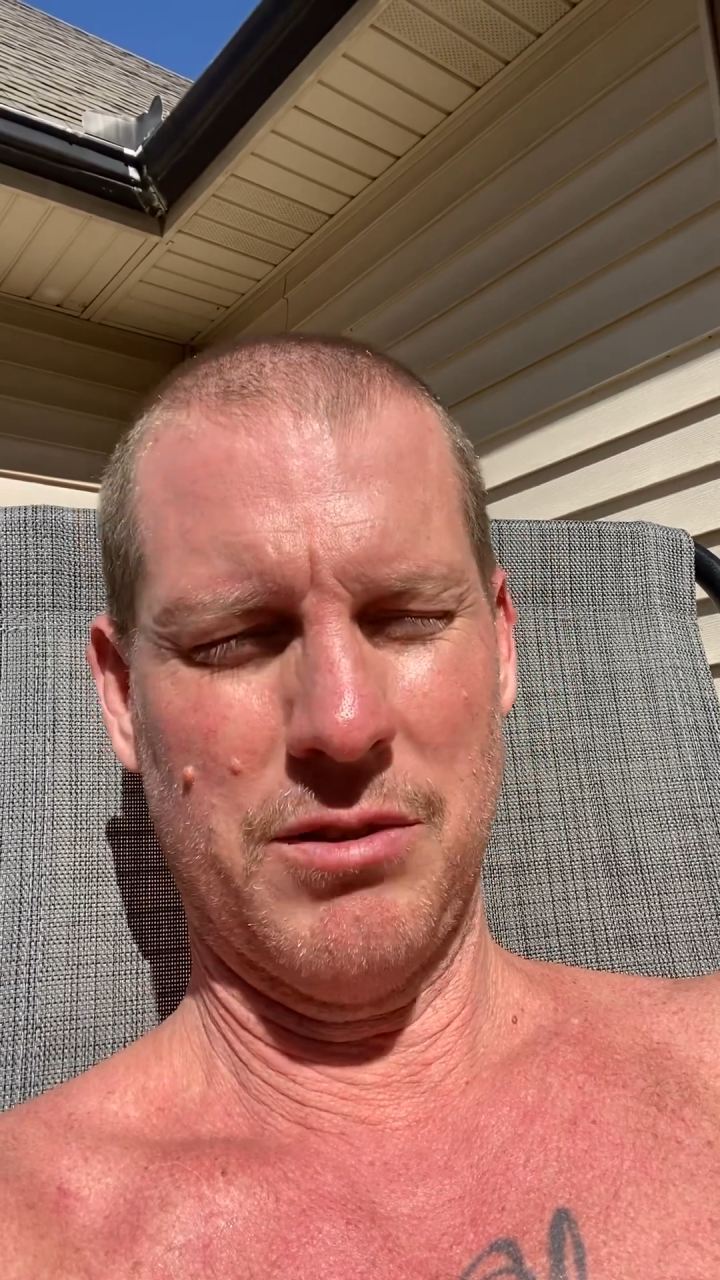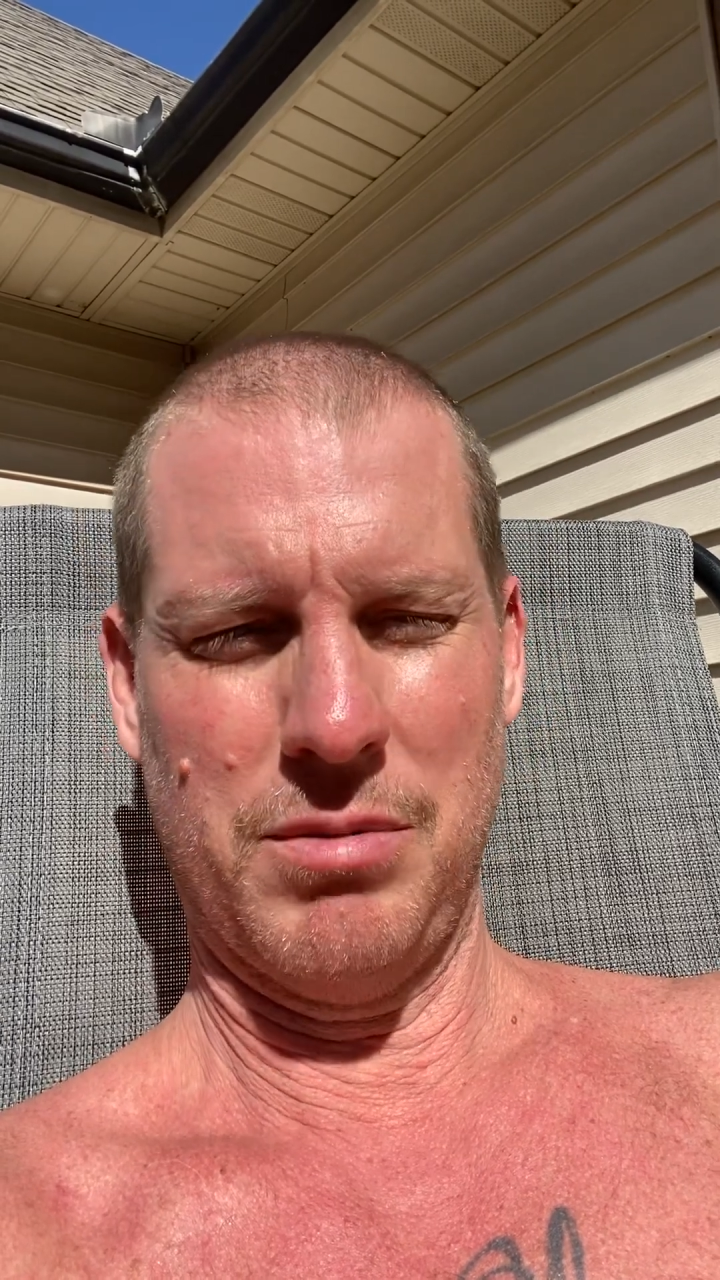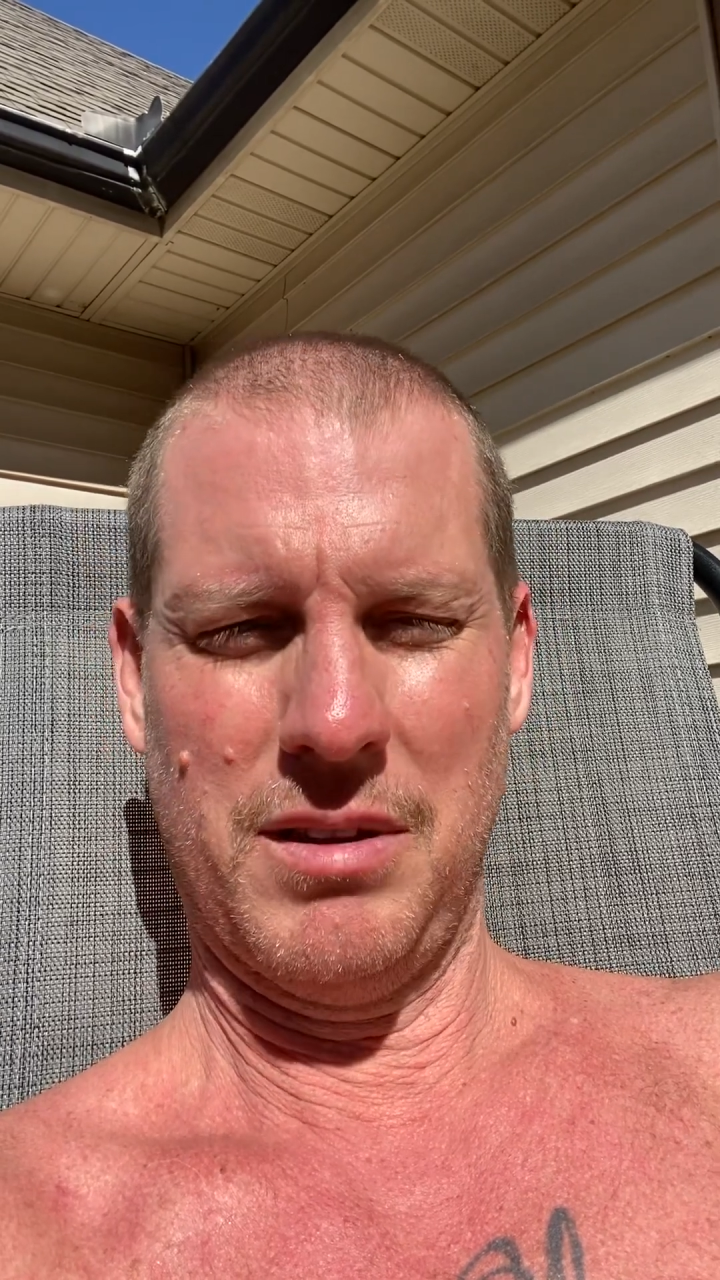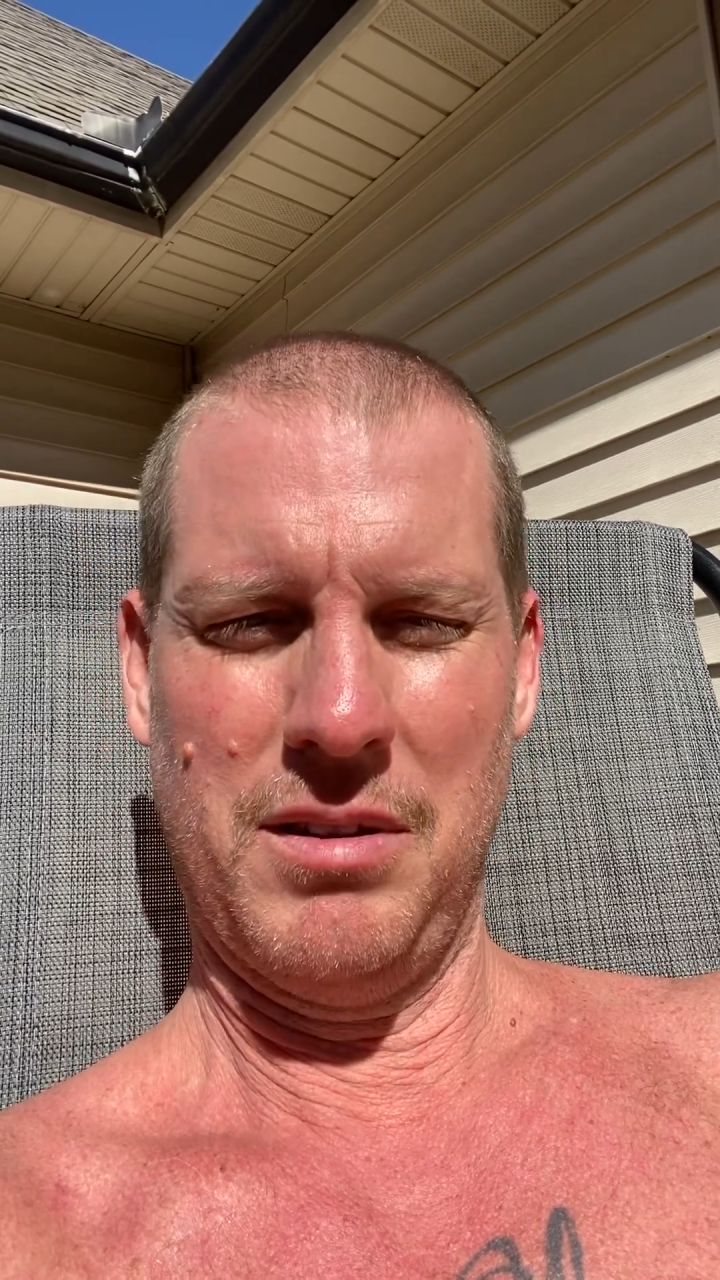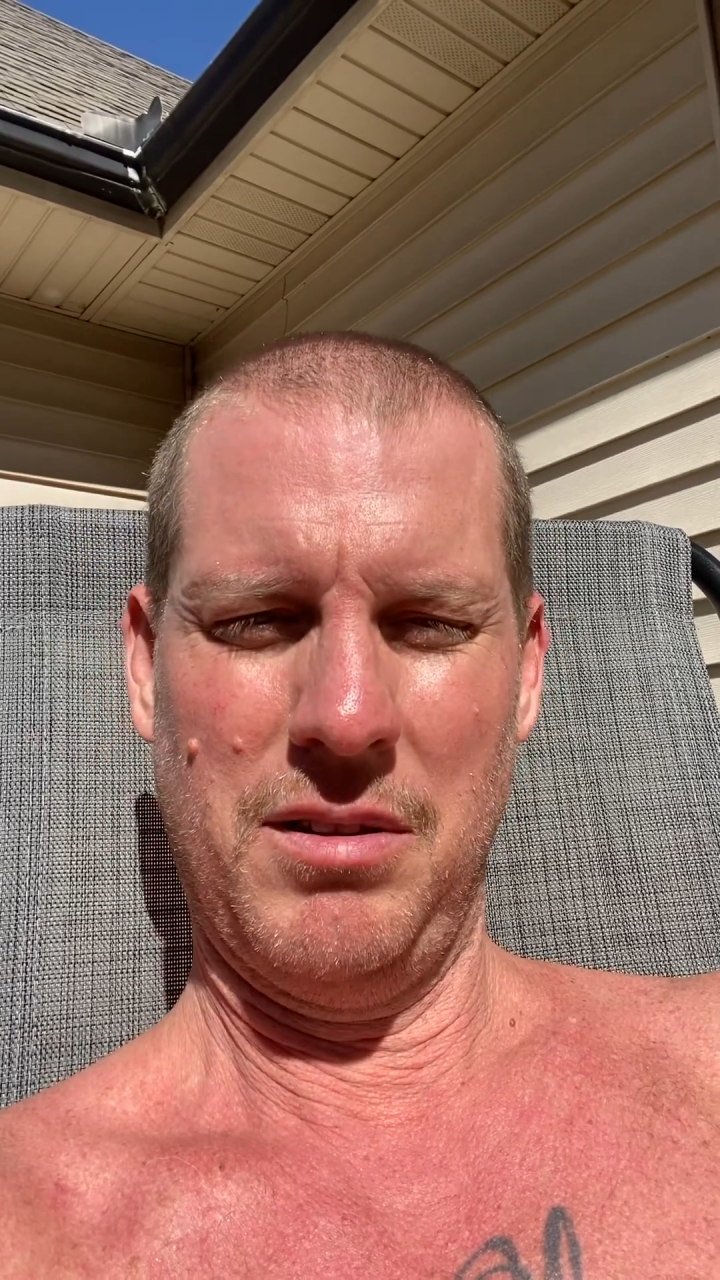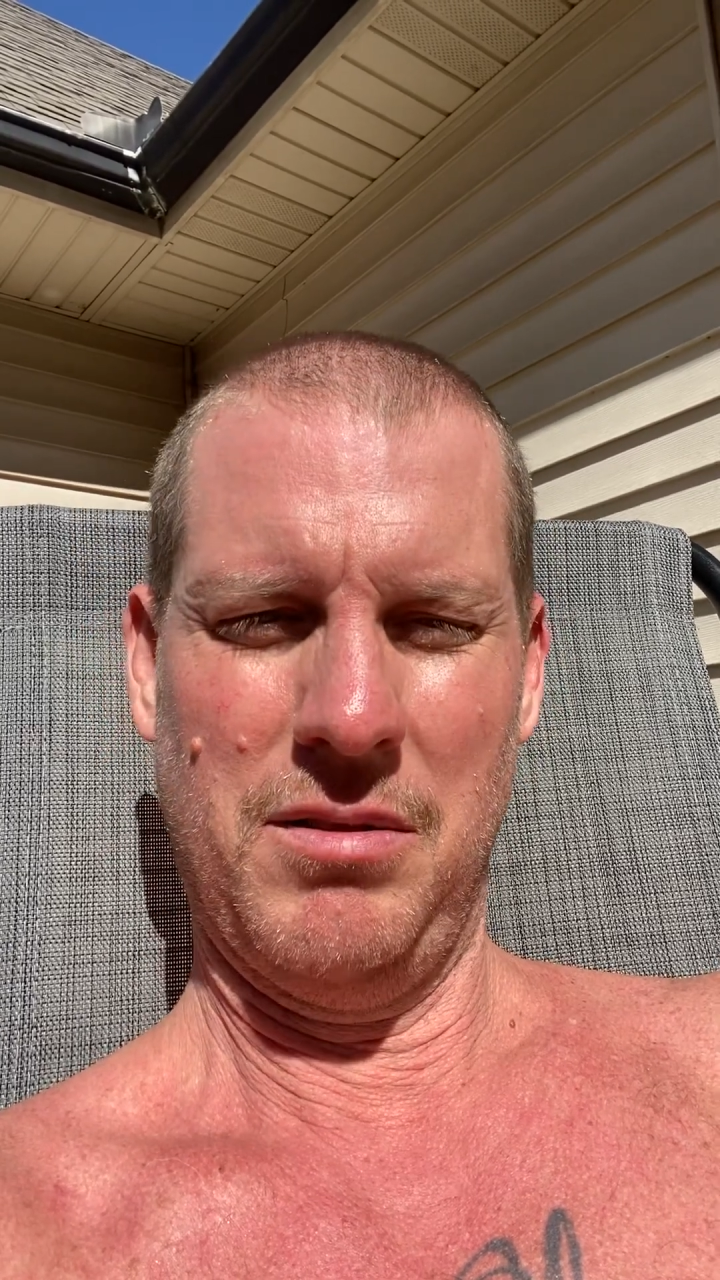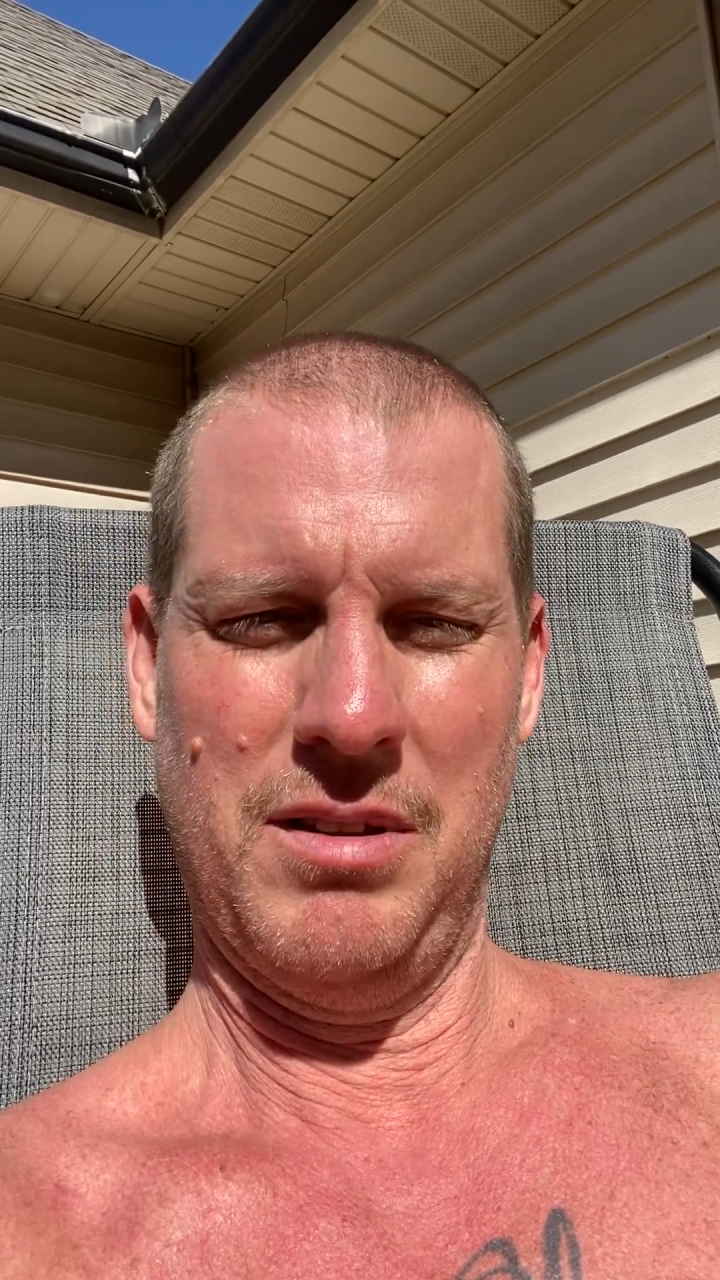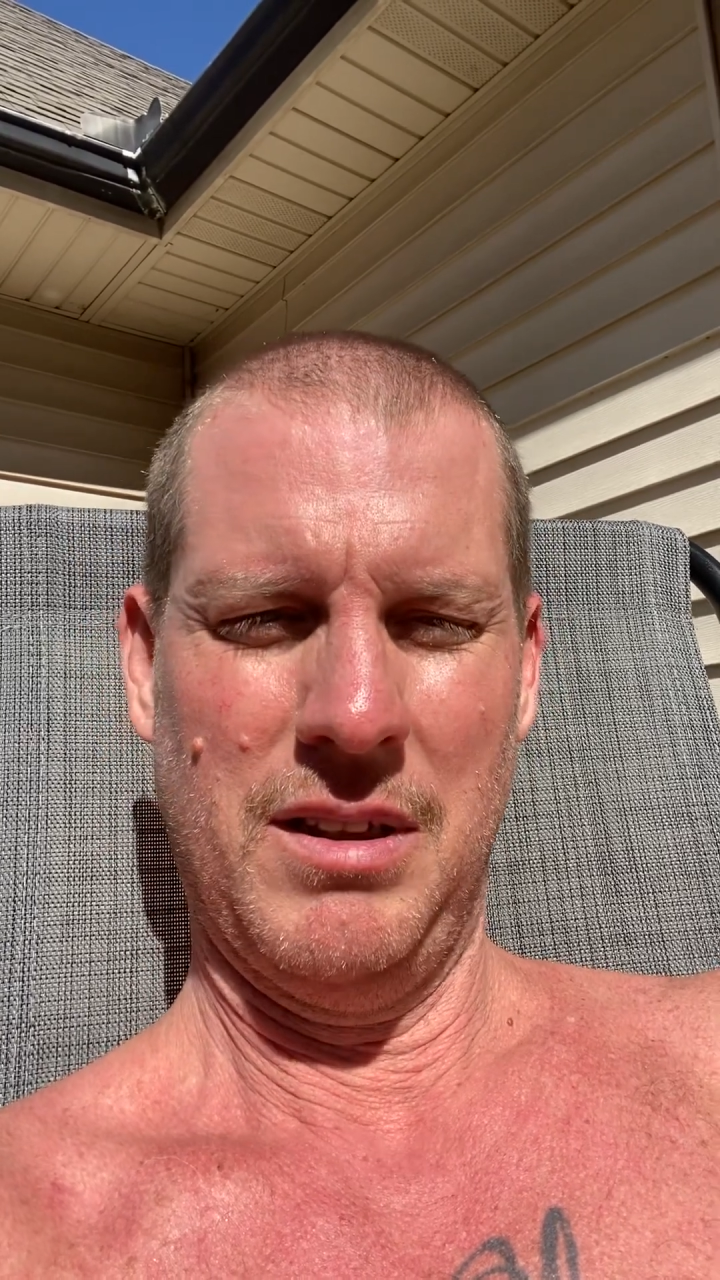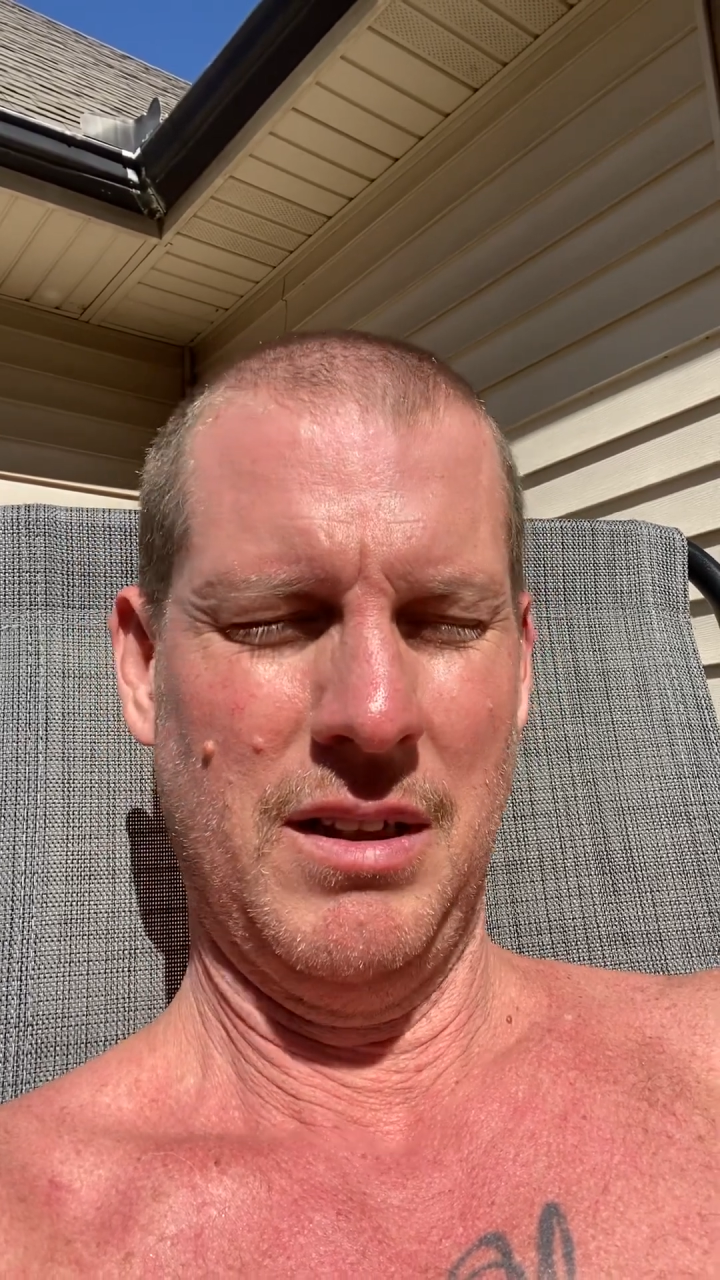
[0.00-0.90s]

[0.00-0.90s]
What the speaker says: with you.